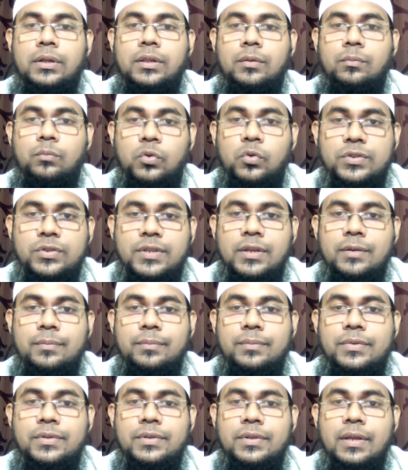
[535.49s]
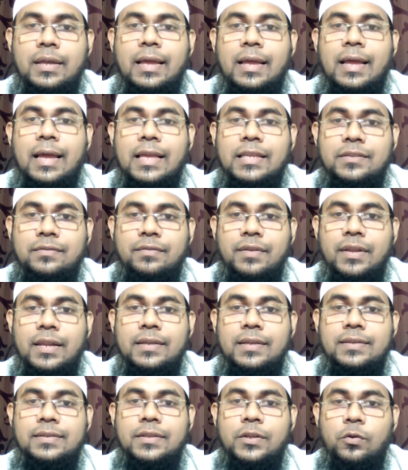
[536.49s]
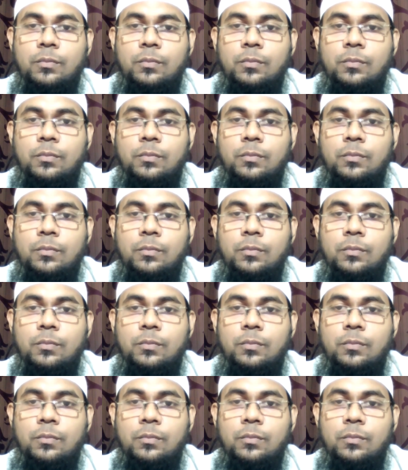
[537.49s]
the Muslims as well as